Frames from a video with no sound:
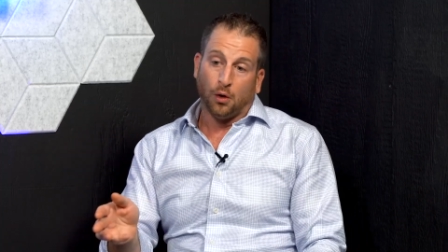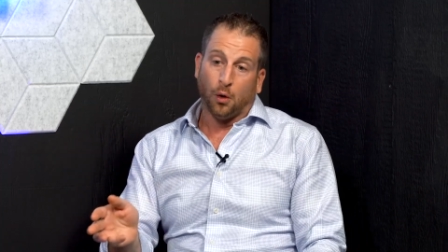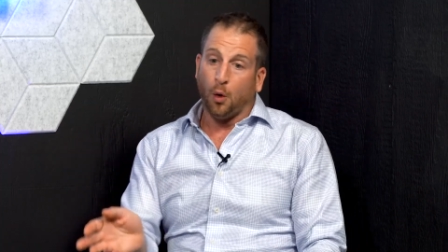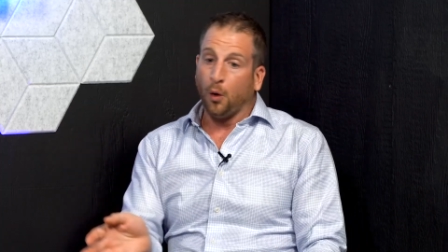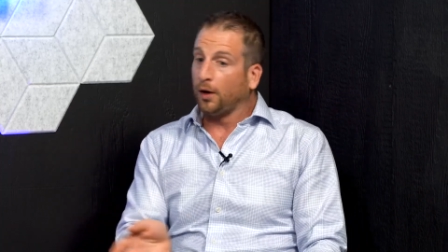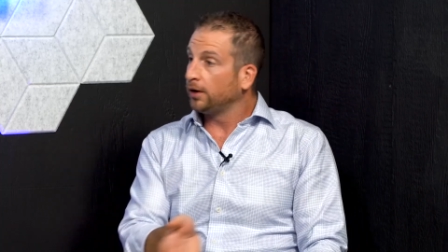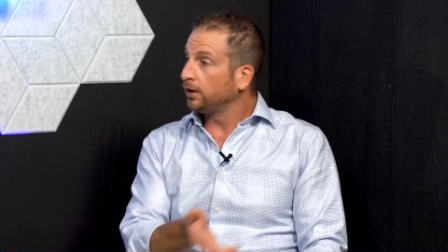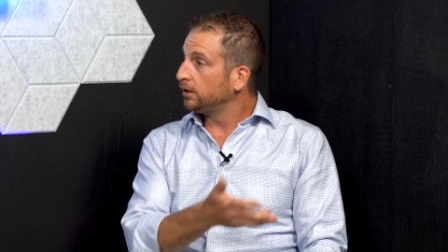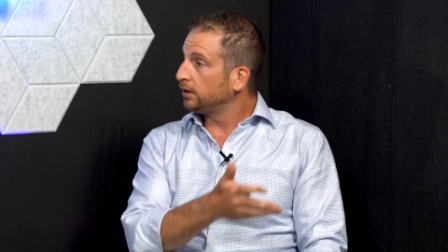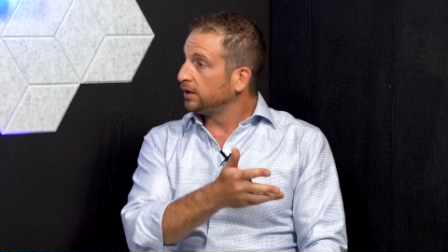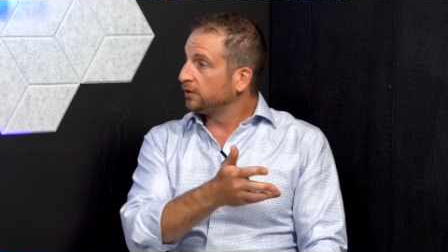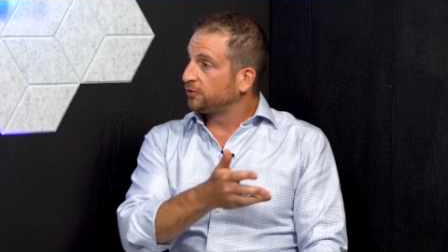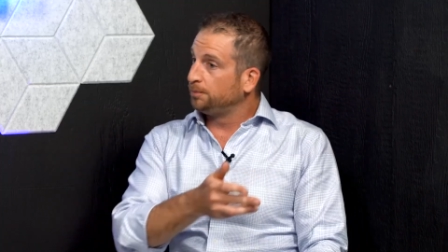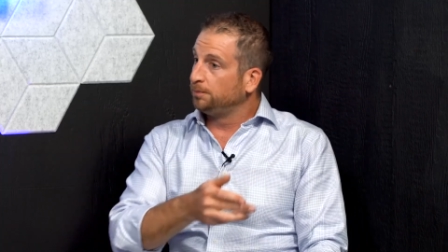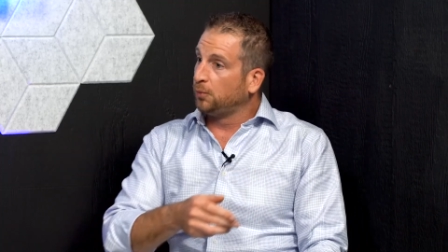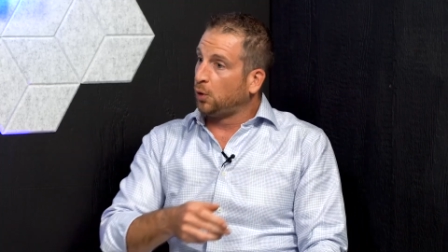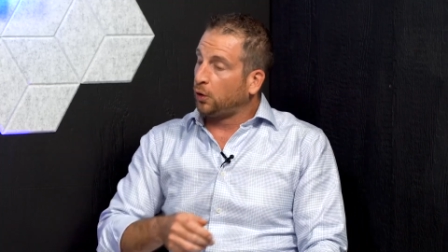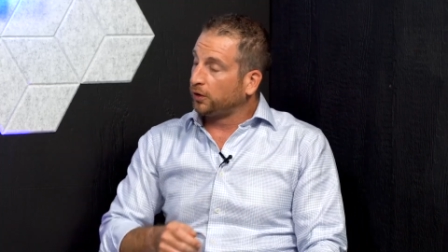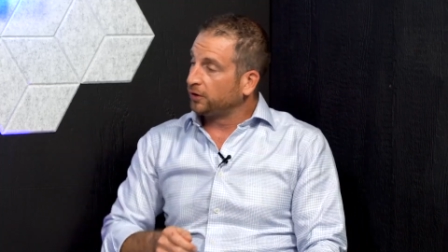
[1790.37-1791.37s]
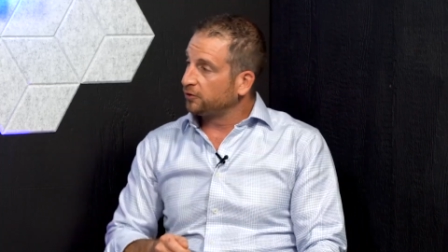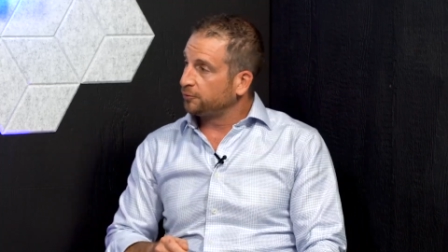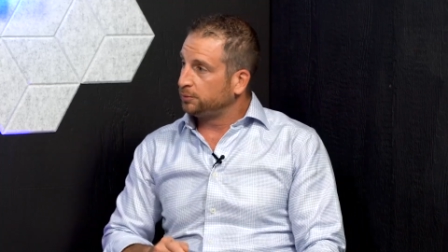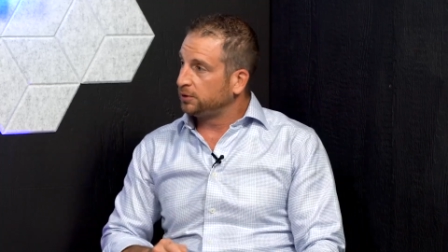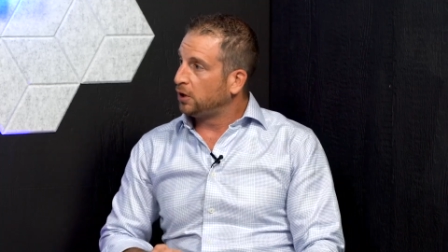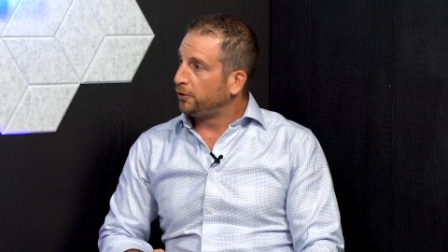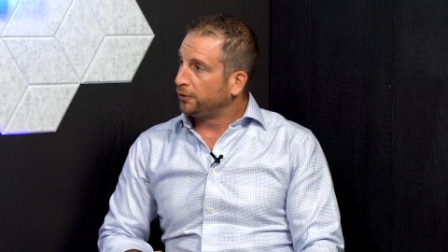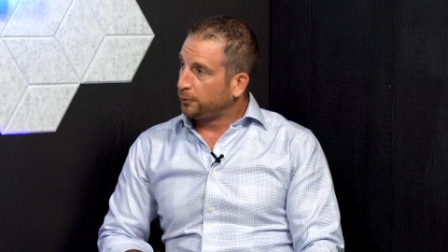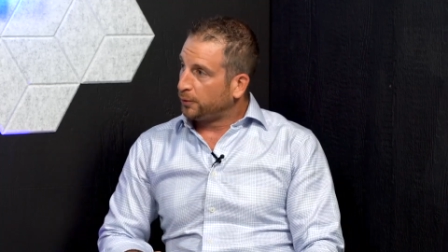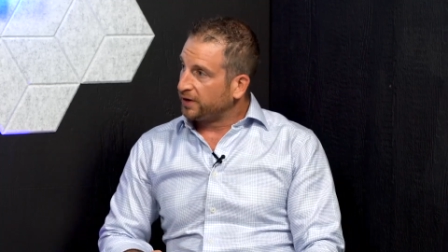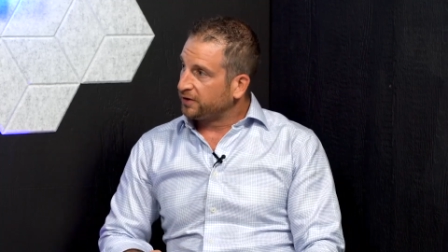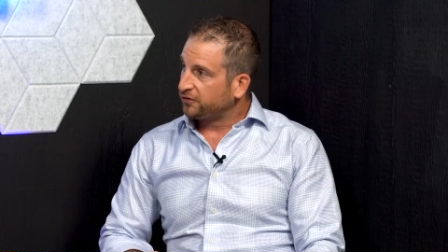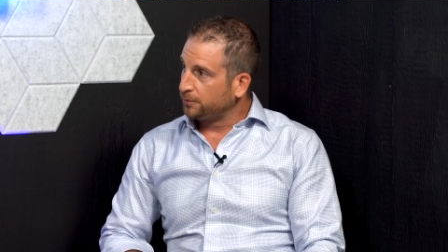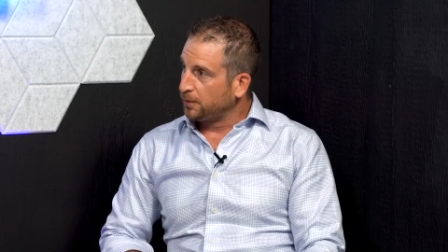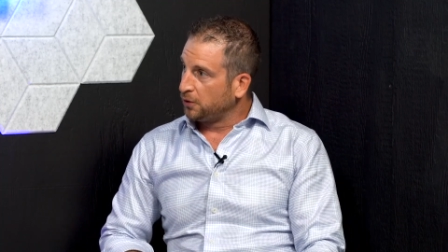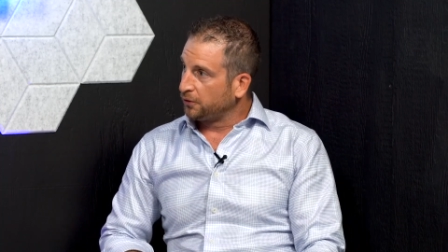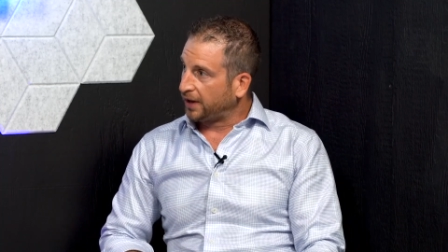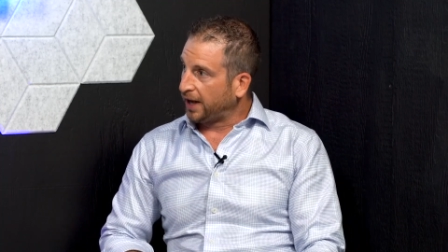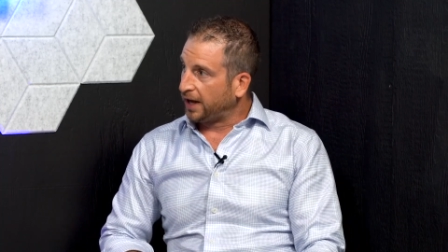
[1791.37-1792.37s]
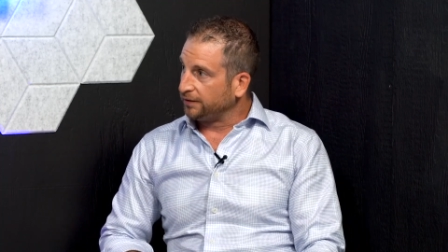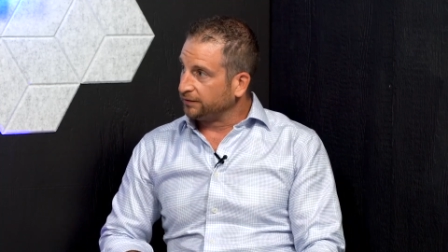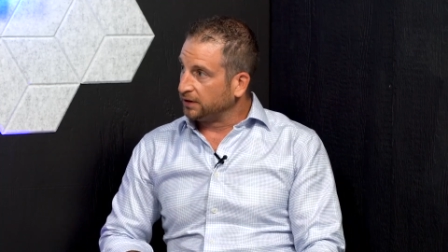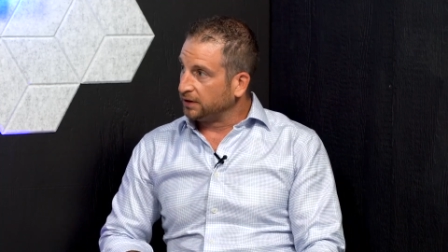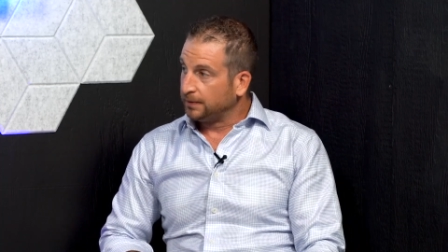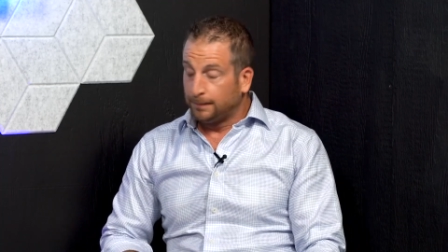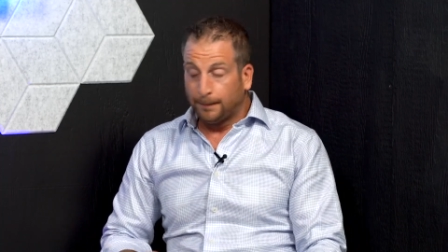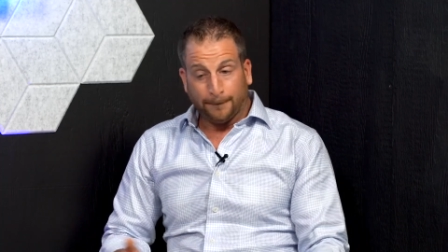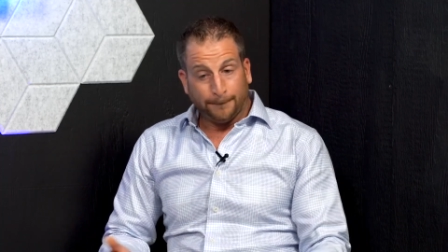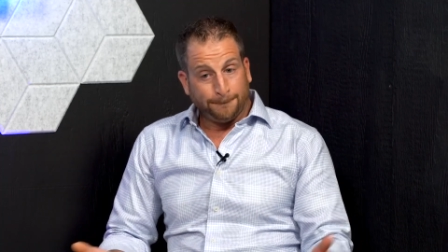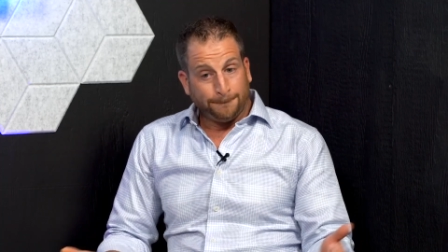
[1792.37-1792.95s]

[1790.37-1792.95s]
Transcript: or it's blowing white smoke out of it.